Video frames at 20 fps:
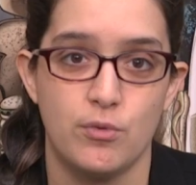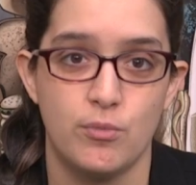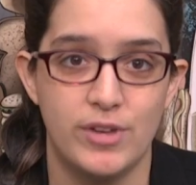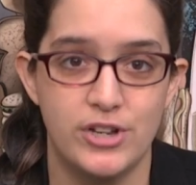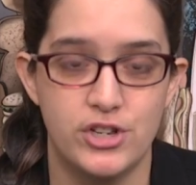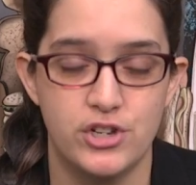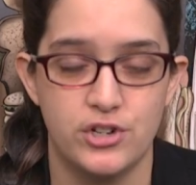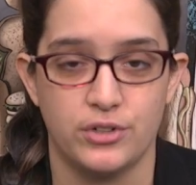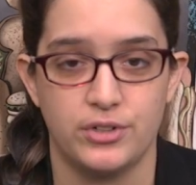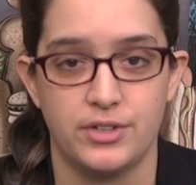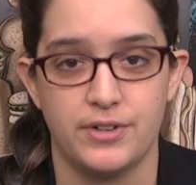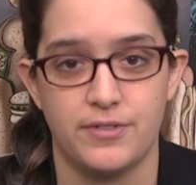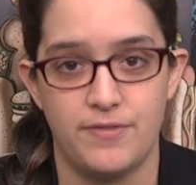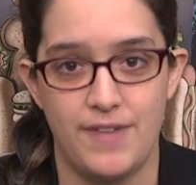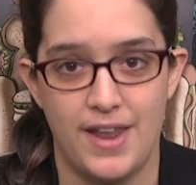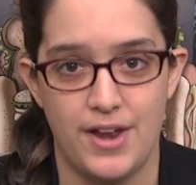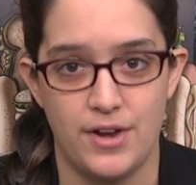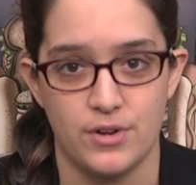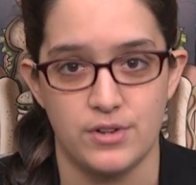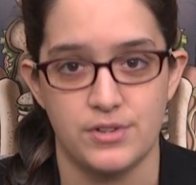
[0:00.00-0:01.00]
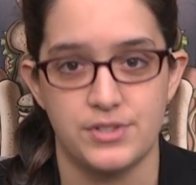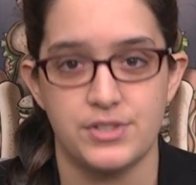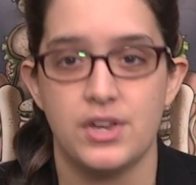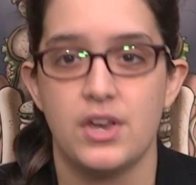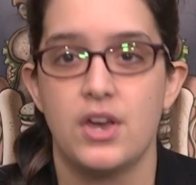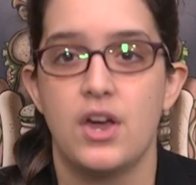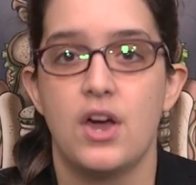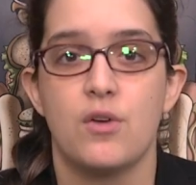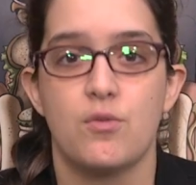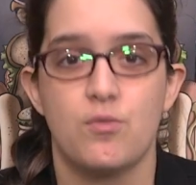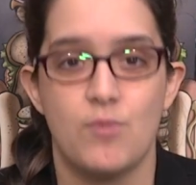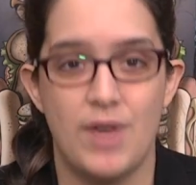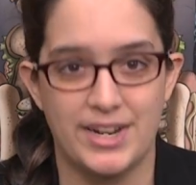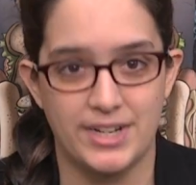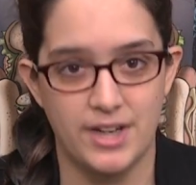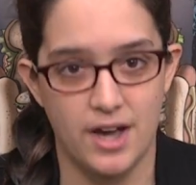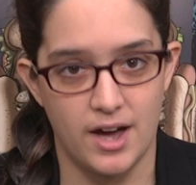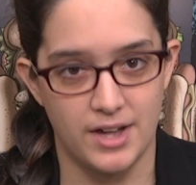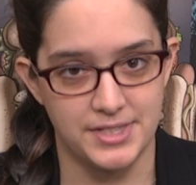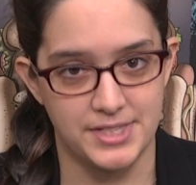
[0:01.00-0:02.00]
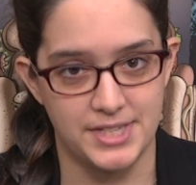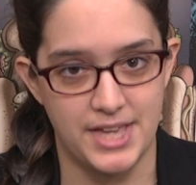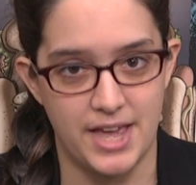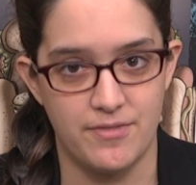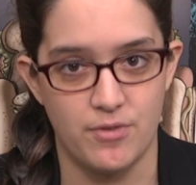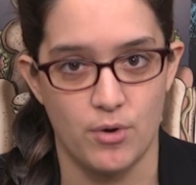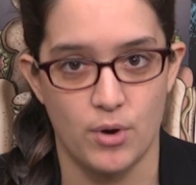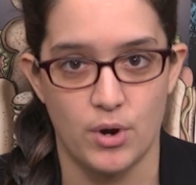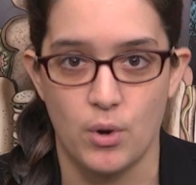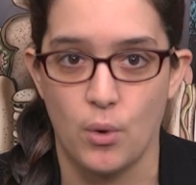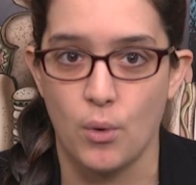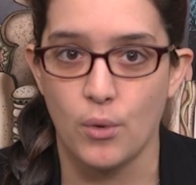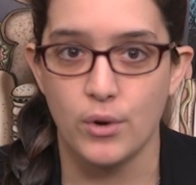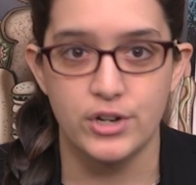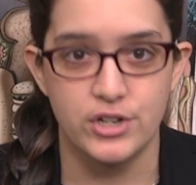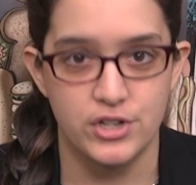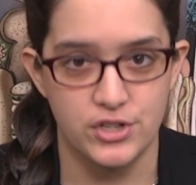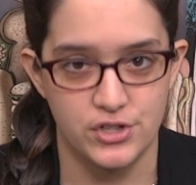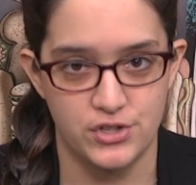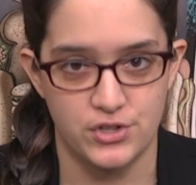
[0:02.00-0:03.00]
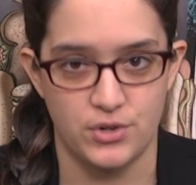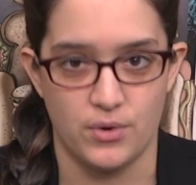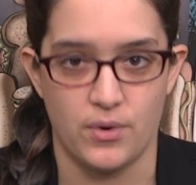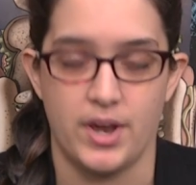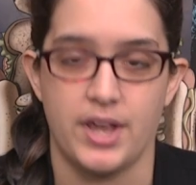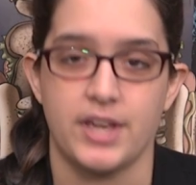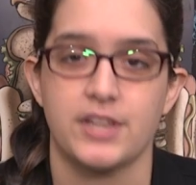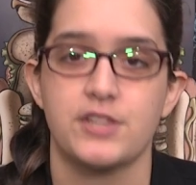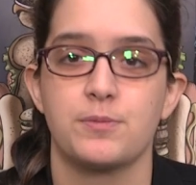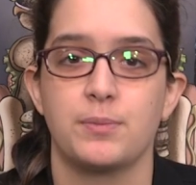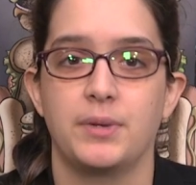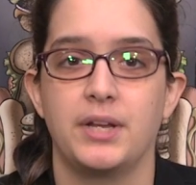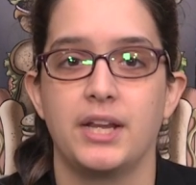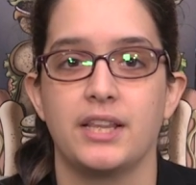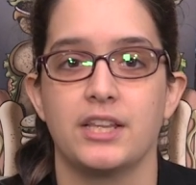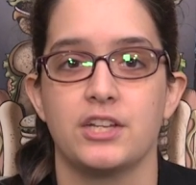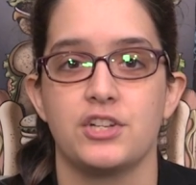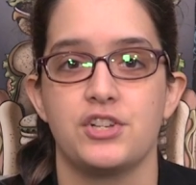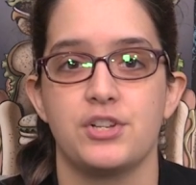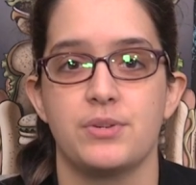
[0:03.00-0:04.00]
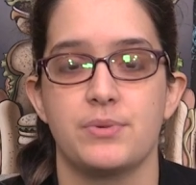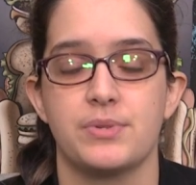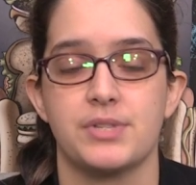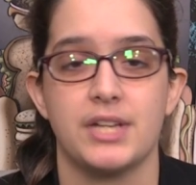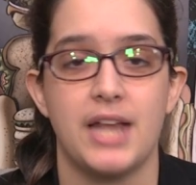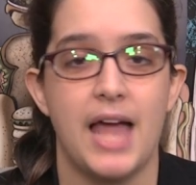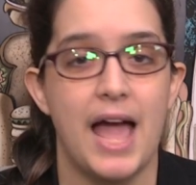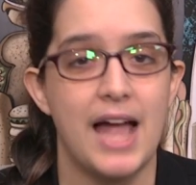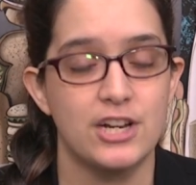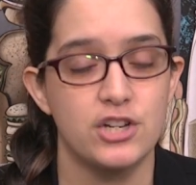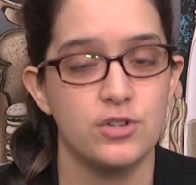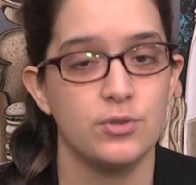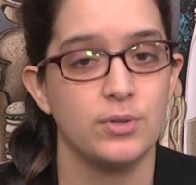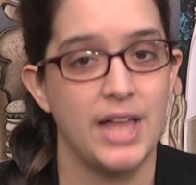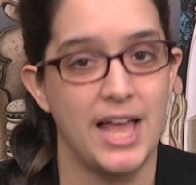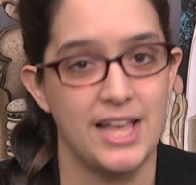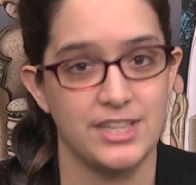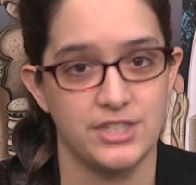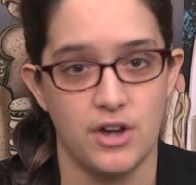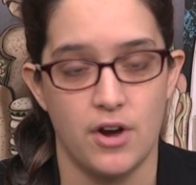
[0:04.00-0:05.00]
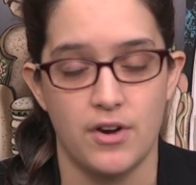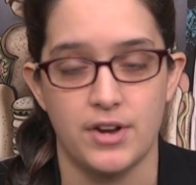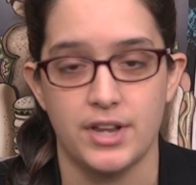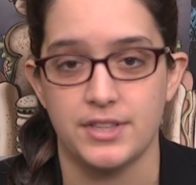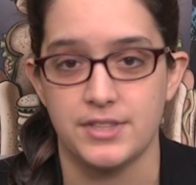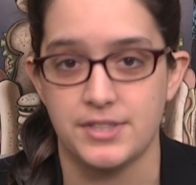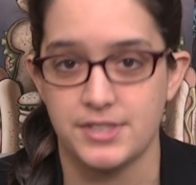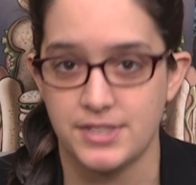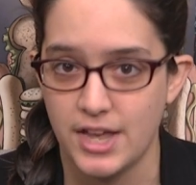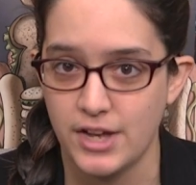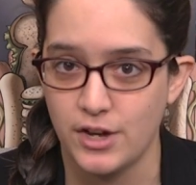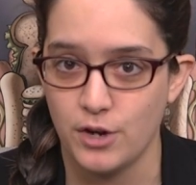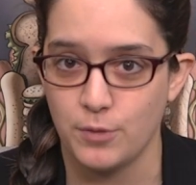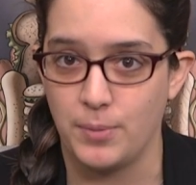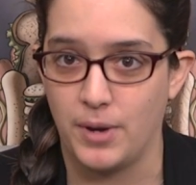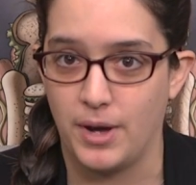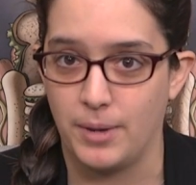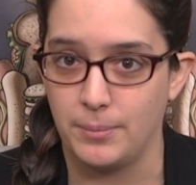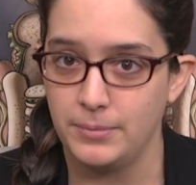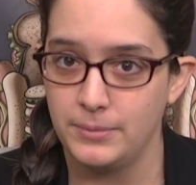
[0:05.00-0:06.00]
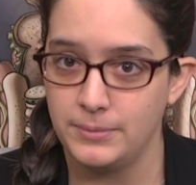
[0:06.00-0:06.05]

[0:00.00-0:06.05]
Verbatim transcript: original Defenders. Retcons gave her an origin story, explaining that she was an actual Asgardian psychopomp